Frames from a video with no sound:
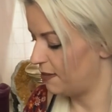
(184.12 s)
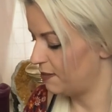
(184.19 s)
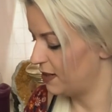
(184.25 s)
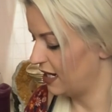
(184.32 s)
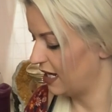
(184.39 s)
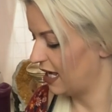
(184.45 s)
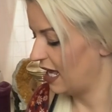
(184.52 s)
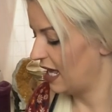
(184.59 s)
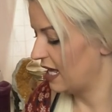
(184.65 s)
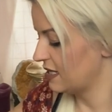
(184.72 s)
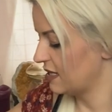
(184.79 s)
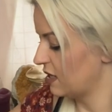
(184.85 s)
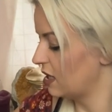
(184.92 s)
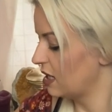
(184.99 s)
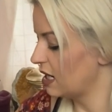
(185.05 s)
happening here,
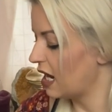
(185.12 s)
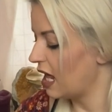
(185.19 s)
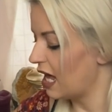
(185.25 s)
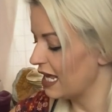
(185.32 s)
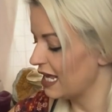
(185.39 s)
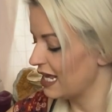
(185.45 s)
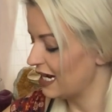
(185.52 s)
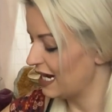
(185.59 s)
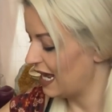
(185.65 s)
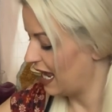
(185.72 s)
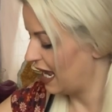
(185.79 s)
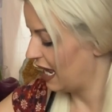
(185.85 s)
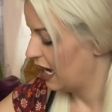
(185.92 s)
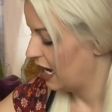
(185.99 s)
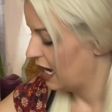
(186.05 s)
so you're
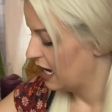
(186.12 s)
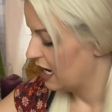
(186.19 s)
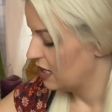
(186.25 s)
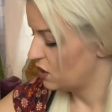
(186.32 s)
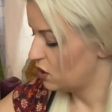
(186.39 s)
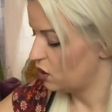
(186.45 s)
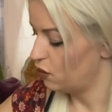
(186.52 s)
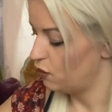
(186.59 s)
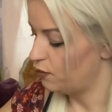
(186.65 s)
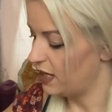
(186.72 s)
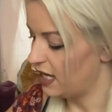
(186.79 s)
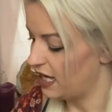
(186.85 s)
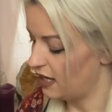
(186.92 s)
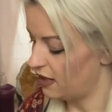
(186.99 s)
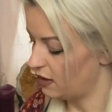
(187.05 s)
likely to
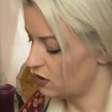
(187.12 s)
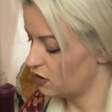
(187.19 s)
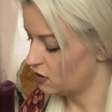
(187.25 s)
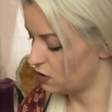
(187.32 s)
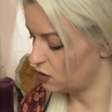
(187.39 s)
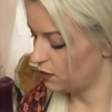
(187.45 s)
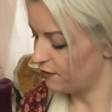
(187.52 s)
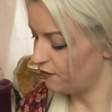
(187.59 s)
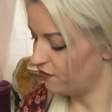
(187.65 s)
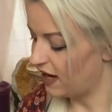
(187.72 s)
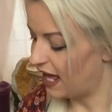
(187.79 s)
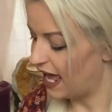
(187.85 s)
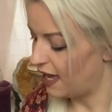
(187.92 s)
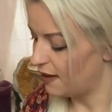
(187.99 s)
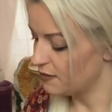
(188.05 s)
be twin
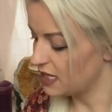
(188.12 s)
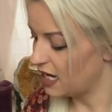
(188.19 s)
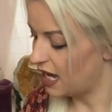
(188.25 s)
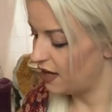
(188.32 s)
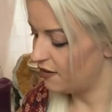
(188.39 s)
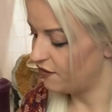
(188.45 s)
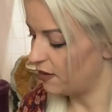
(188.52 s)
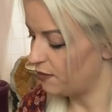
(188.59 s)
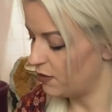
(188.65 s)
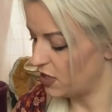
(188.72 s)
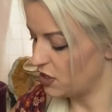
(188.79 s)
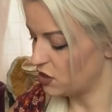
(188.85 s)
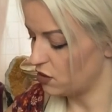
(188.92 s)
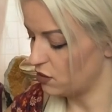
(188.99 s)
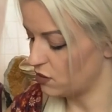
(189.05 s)
flames, high
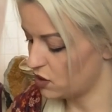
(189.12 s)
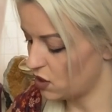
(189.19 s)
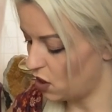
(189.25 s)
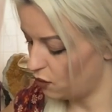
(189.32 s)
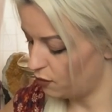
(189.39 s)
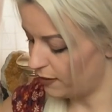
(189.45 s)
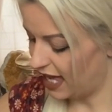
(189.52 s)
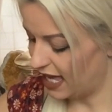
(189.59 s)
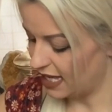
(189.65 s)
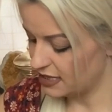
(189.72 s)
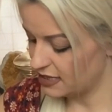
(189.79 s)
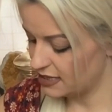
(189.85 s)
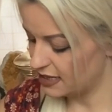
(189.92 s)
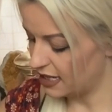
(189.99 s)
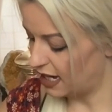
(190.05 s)
vibrational
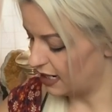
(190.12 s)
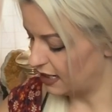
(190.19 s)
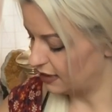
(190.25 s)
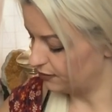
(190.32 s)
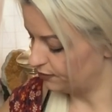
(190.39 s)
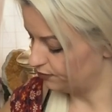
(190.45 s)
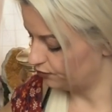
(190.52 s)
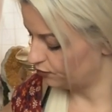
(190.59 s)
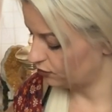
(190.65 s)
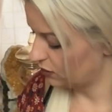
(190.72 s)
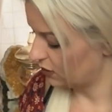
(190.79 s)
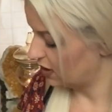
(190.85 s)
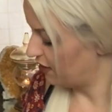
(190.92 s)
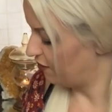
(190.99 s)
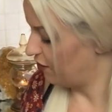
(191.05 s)
soulmates,
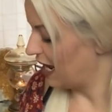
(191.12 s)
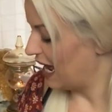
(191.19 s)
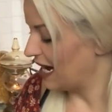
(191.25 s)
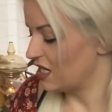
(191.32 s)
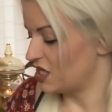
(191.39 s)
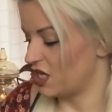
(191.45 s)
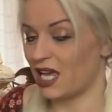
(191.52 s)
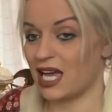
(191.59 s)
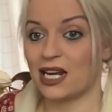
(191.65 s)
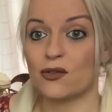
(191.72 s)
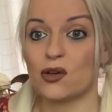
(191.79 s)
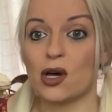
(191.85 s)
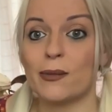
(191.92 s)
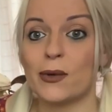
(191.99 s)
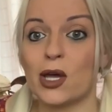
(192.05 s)
different energy kind of
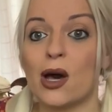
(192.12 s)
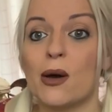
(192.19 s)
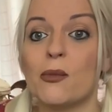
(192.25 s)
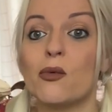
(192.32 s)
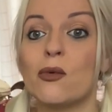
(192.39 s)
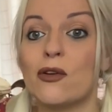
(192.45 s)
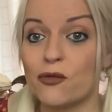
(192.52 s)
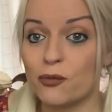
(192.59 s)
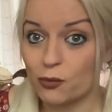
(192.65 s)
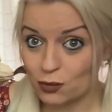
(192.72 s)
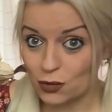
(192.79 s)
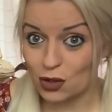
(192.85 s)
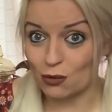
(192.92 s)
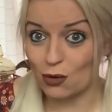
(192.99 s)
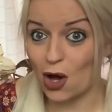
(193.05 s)
coming up with
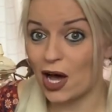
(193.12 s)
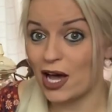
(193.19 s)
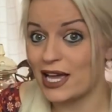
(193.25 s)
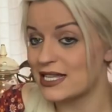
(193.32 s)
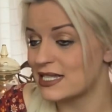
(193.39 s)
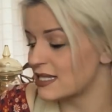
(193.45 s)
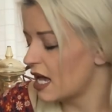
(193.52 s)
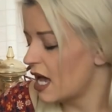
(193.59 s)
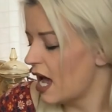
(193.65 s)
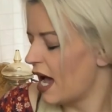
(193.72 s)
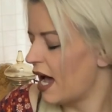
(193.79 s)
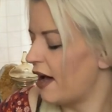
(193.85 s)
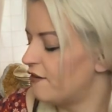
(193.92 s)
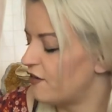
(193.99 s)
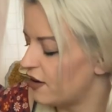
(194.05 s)
you guys,
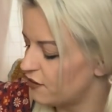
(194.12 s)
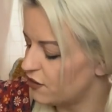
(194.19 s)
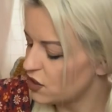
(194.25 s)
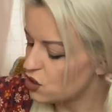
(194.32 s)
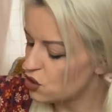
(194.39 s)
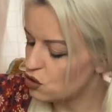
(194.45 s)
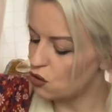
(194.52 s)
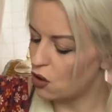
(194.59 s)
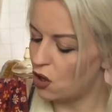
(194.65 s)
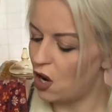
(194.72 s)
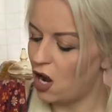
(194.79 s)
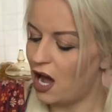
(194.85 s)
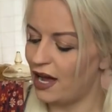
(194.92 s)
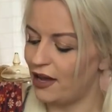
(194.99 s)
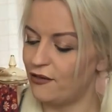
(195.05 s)
a very, very strong
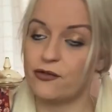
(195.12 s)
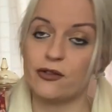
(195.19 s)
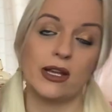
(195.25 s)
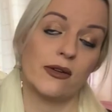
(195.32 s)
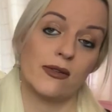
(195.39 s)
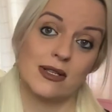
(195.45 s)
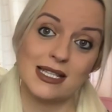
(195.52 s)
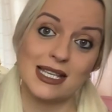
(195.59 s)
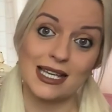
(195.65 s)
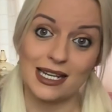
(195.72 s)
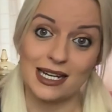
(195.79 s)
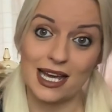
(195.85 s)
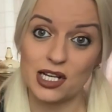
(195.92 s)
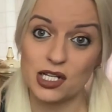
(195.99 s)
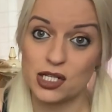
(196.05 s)
high frequency
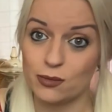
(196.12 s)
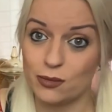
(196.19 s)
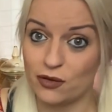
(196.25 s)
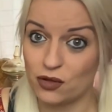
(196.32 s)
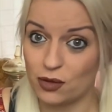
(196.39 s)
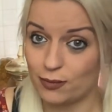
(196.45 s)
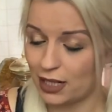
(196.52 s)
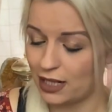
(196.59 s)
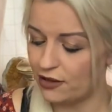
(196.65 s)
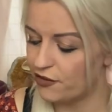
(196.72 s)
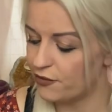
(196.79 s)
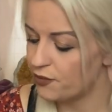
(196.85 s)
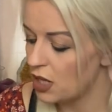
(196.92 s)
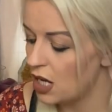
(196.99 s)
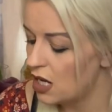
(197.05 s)
connection with you both.
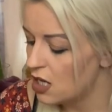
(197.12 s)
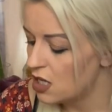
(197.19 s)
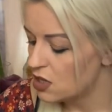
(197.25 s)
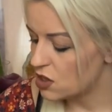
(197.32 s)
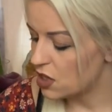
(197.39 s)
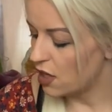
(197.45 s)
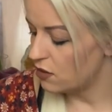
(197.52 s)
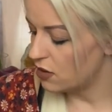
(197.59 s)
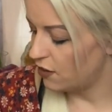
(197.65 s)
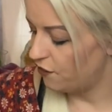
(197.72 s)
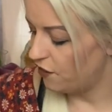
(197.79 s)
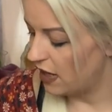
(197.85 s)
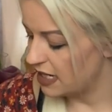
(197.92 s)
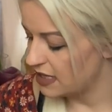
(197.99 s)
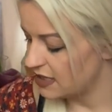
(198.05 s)
So the
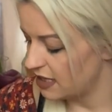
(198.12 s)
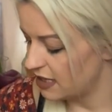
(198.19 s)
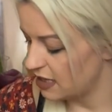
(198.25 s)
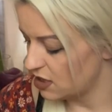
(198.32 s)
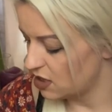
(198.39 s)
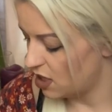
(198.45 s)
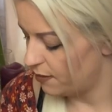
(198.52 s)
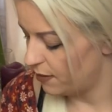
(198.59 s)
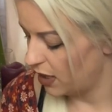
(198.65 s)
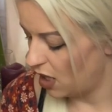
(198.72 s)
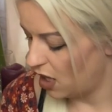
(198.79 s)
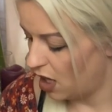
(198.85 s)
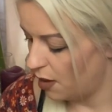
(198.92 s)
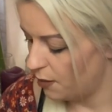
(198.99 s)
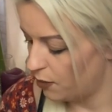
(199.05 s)
first thing that's coming
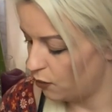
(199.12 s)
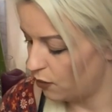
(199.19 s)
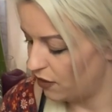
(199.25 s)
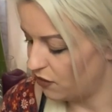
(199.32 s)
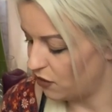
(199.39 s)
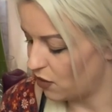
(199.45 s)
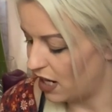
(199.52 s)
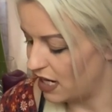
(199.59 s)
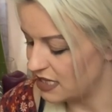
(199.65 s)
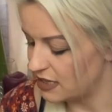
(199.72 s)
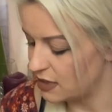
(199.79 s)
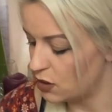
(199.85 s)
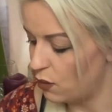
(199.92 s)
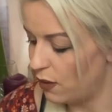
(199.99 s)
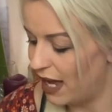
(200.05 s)
up with you guys
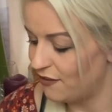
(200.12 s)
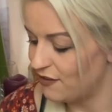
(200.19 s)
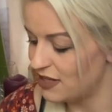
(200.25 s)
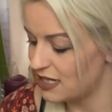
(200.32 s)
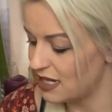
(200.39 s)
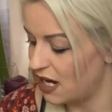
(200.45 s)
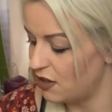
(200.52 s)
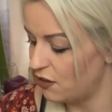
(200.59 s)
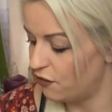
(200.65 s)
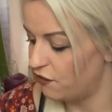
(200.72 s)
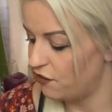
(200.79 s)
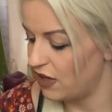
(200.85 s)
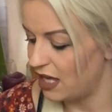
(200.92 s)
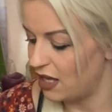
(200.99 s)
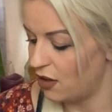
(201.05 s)
is you have this kind of
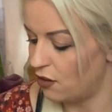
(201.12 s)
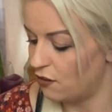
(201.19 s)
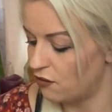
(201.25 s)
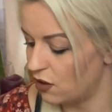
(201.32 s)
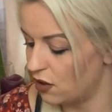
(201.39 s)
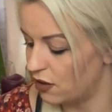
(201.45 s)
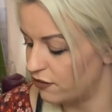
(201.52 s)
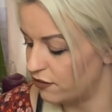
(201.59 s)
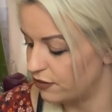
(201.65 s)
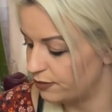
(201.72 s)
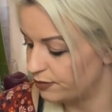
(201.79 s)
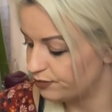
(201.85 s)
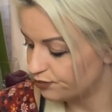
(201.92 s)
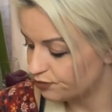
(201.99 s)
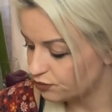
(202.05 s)
fear of love.
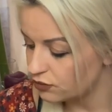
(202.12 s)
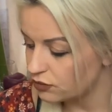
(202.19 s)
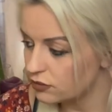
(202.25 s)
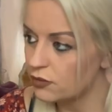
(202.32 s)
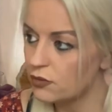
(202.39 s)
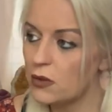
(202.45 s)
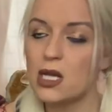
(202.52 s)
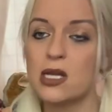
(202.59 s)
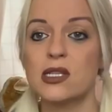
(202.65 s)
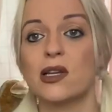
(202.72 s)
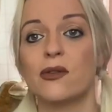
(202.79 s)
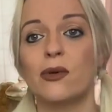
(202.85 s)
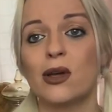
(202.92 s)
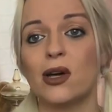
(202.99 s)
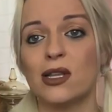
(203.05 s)

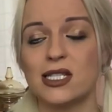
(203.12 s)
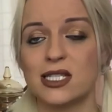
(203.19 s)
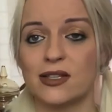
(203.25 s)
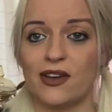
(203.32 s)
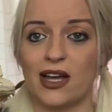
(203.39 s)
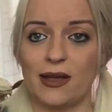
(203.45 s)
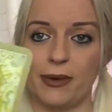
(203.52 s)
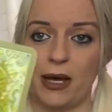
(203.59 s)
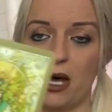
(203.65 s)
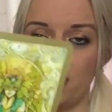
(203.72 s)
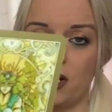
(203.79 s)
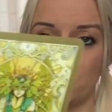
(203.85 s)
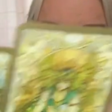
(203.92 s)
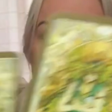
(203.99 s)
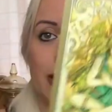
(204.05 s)
So we've got this divine
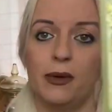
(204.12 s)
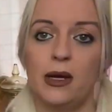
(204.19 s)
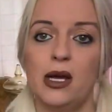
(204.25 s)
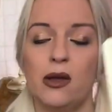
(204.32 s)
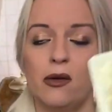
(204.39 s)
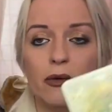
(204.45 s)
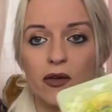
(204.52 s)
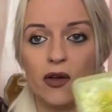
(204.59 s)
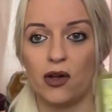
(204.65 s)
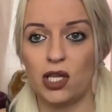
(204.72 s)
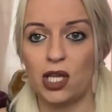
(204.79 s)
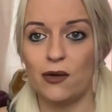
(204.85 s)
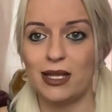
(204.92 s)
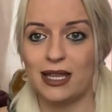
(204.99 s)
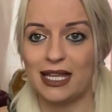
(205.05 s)
partnership, we've got
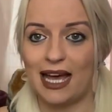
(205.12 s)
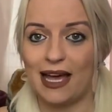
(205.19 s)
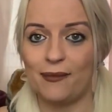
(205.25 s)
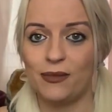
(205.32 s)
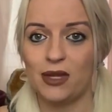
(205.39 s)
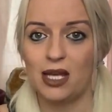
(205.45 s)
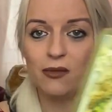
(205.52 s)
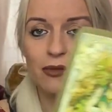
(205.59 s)
you and them,